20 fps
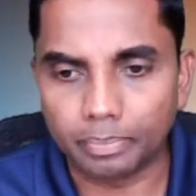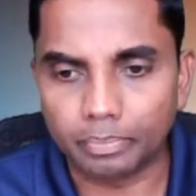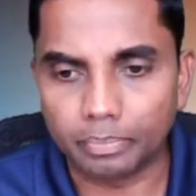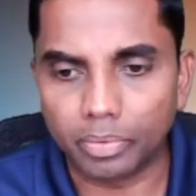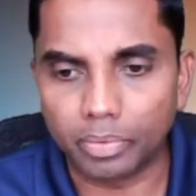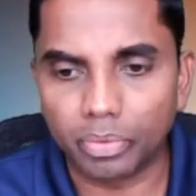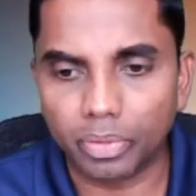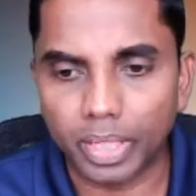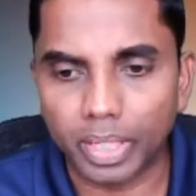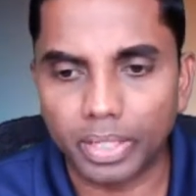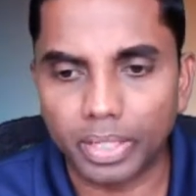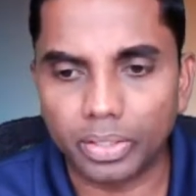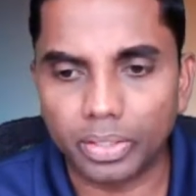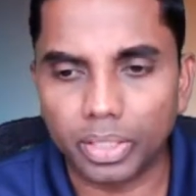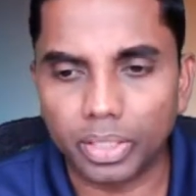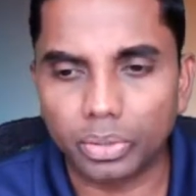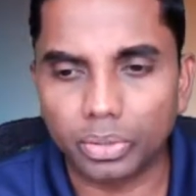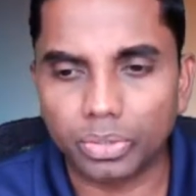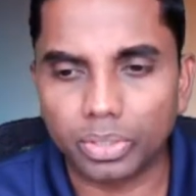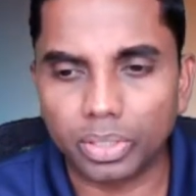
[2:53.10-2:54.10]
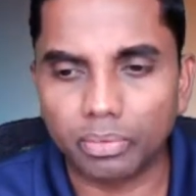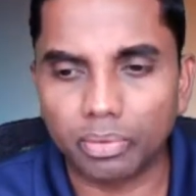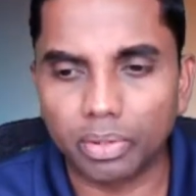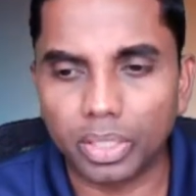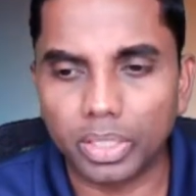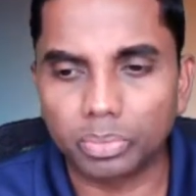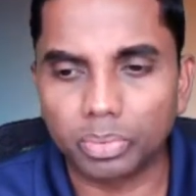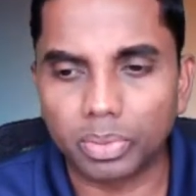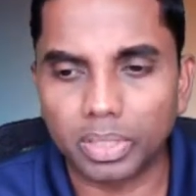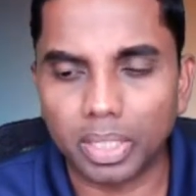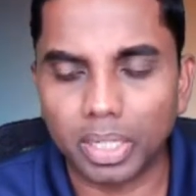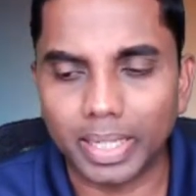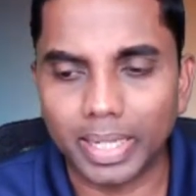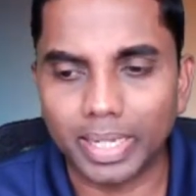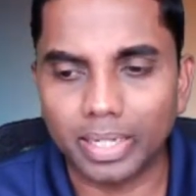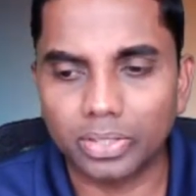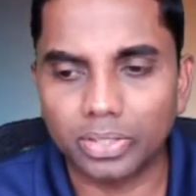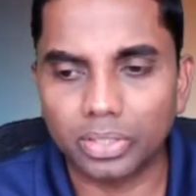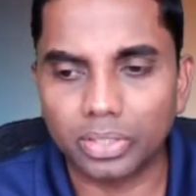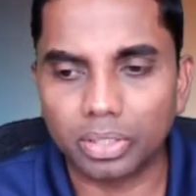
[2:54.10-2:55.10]
before I introduce our special
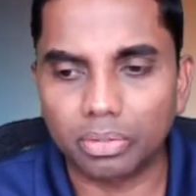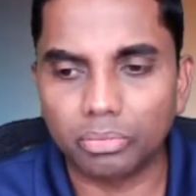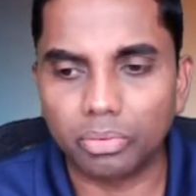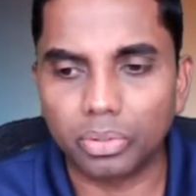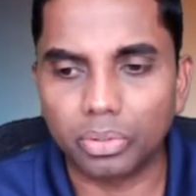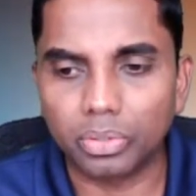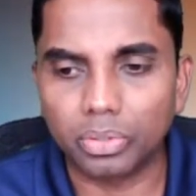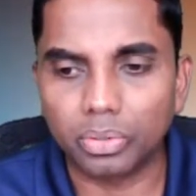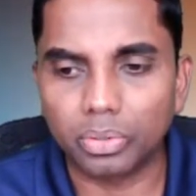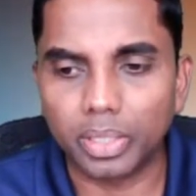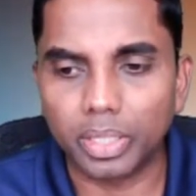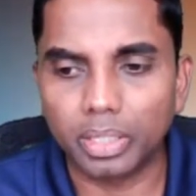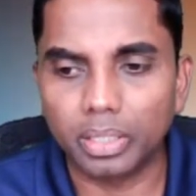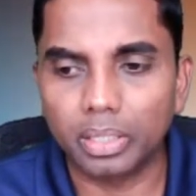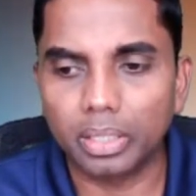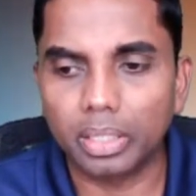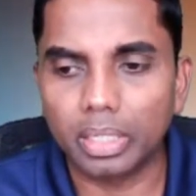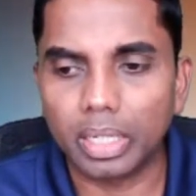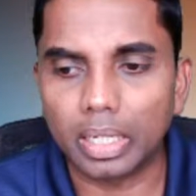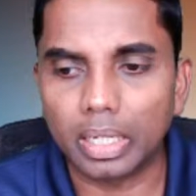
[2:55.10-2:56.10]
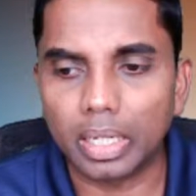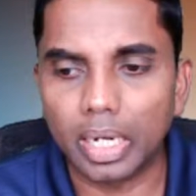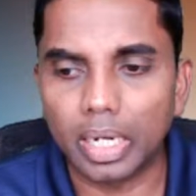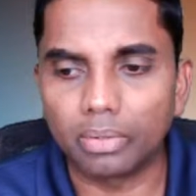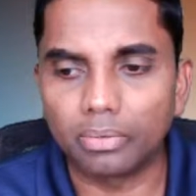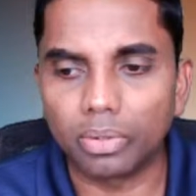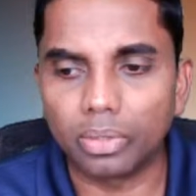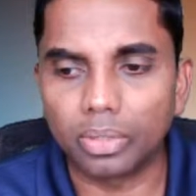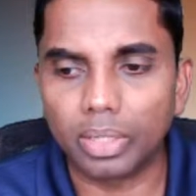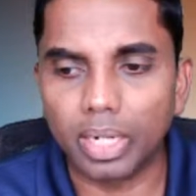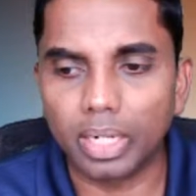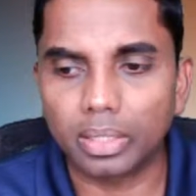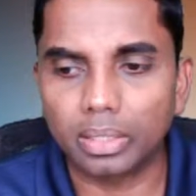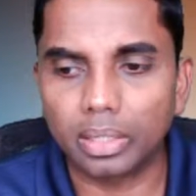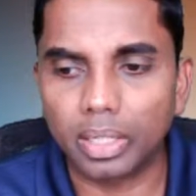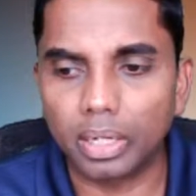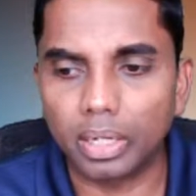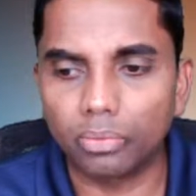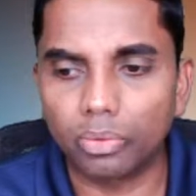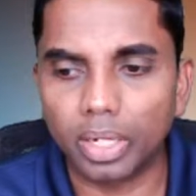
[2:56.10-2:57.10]
guest for today, I would
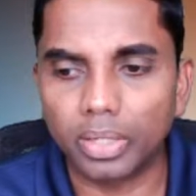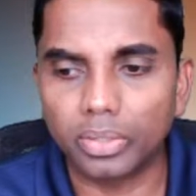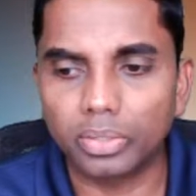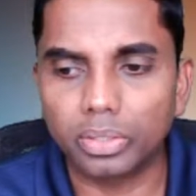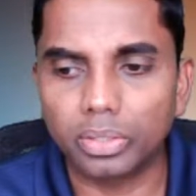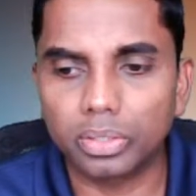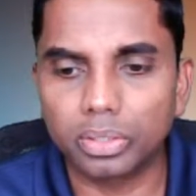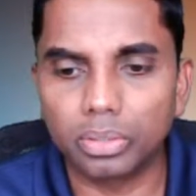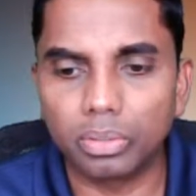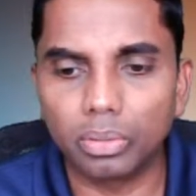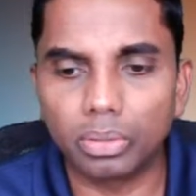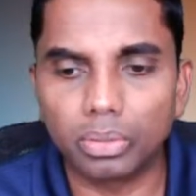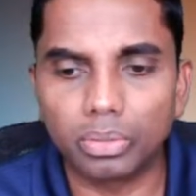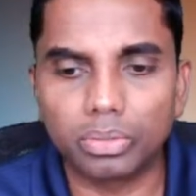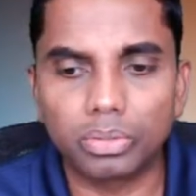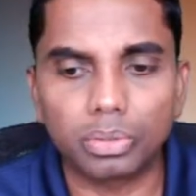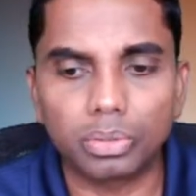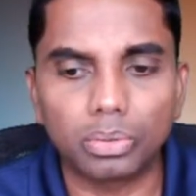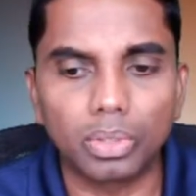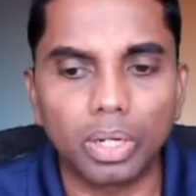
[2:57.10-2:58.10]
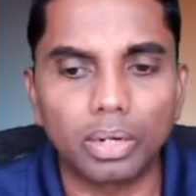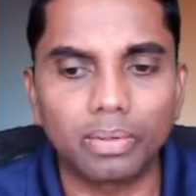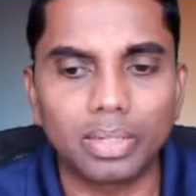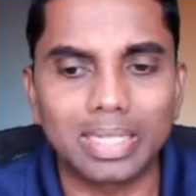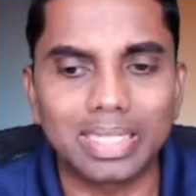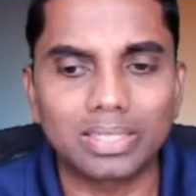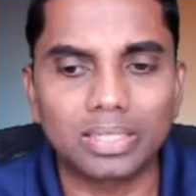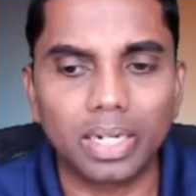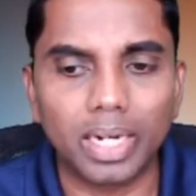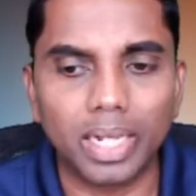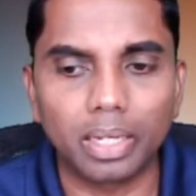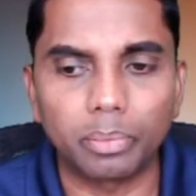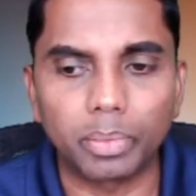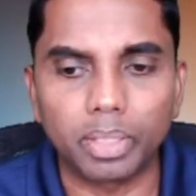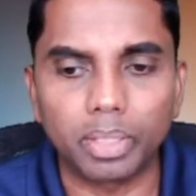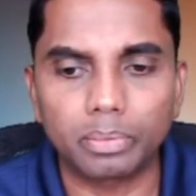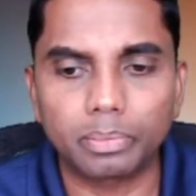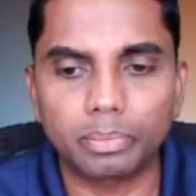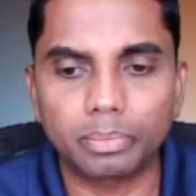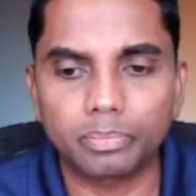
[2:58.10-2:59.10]
like to go through our
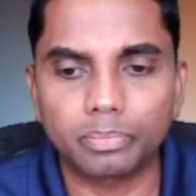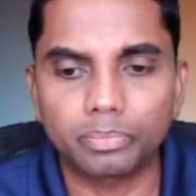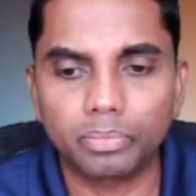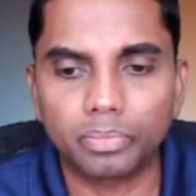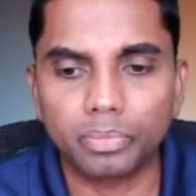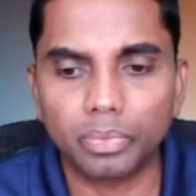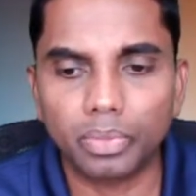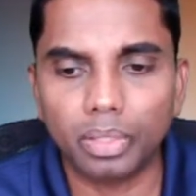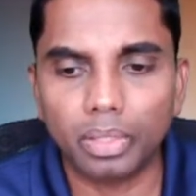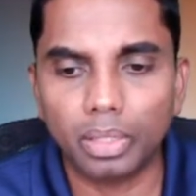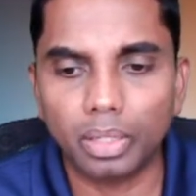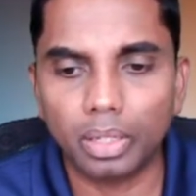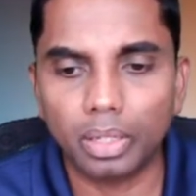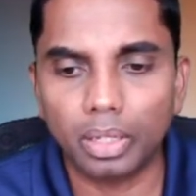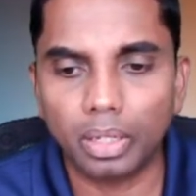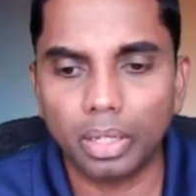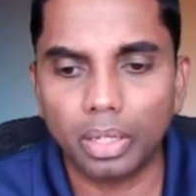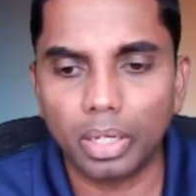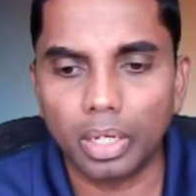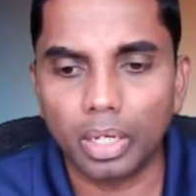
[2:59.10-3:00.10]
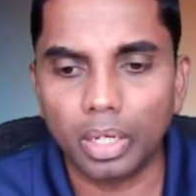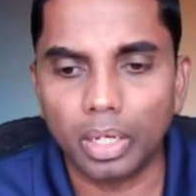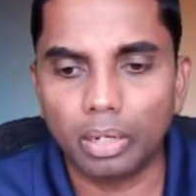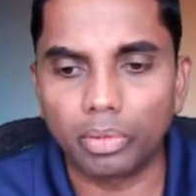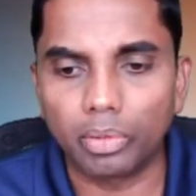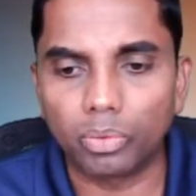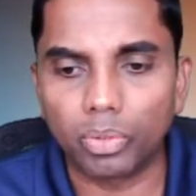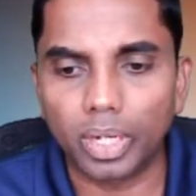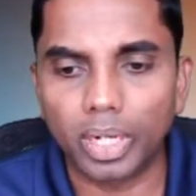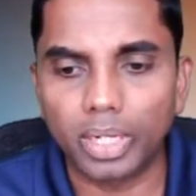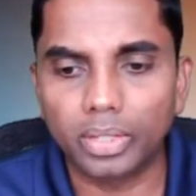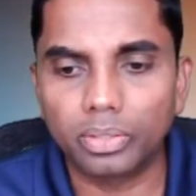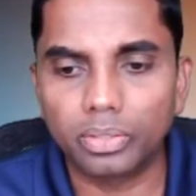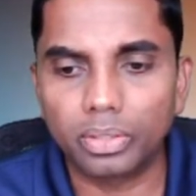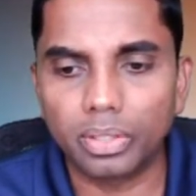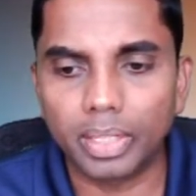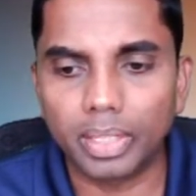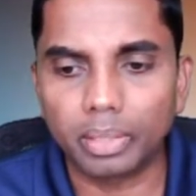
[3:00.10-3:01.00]
disclaimer. We would like to